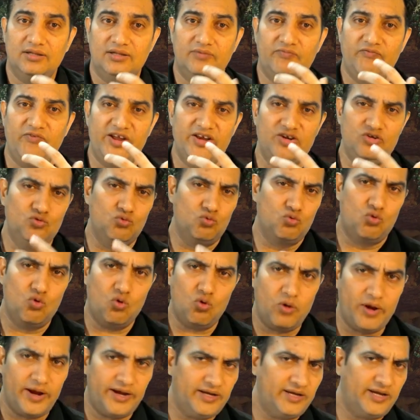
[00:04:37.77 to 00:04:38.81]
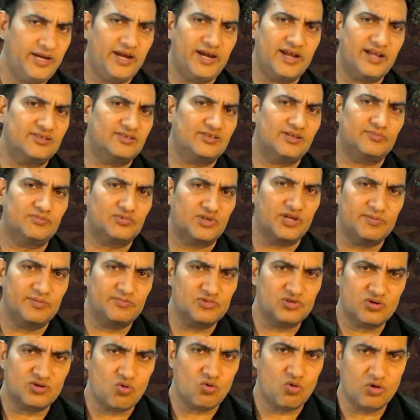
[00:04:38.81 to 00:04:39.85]
when you go and take a
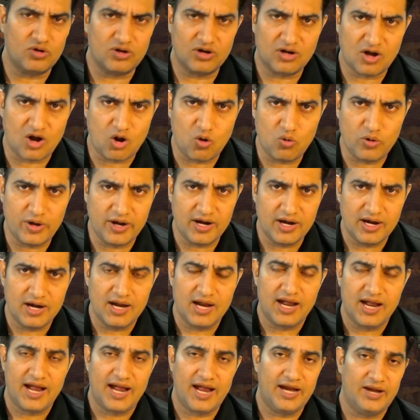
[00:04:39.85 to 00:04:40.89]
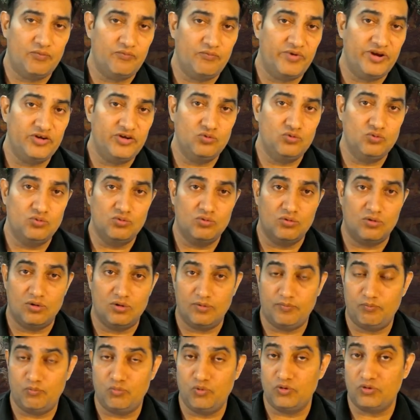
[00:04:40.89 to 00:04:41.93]
subscription on cloud and when
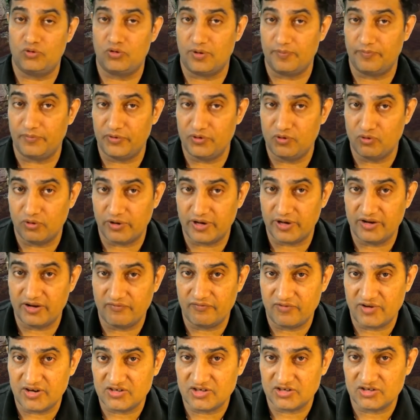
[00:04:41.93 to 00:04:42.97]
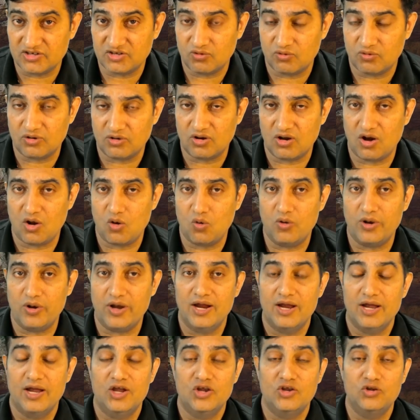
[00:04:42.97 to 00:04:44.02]
you put up your infrastructure on cloud,
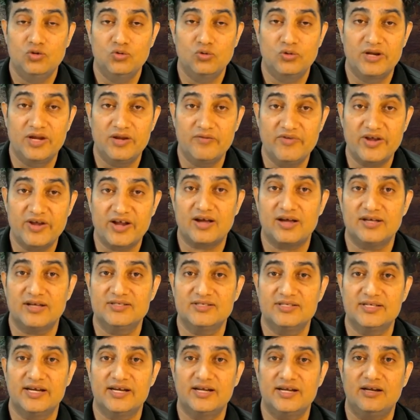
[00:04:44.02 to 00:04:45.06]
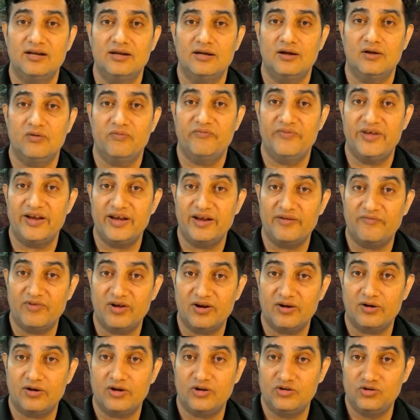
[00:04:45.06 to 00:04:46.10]
you give a consent
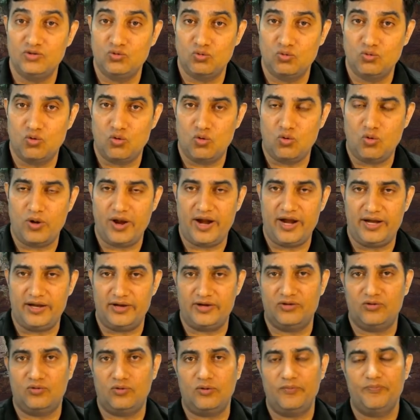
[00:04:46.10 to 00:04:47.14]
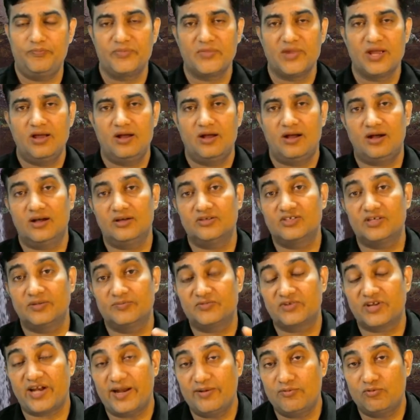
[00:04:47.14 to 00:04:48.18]
whenever you go and
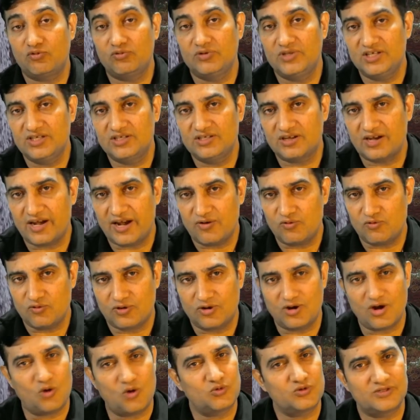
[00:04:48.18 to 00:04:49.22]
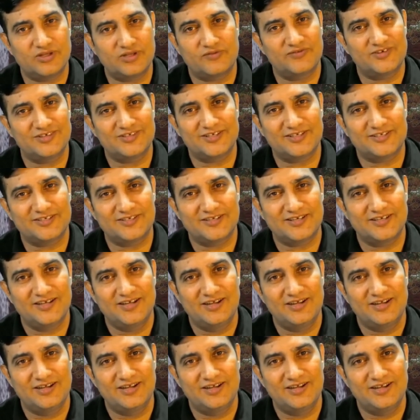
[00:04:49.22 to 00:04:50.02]
subscribe to these cloud services.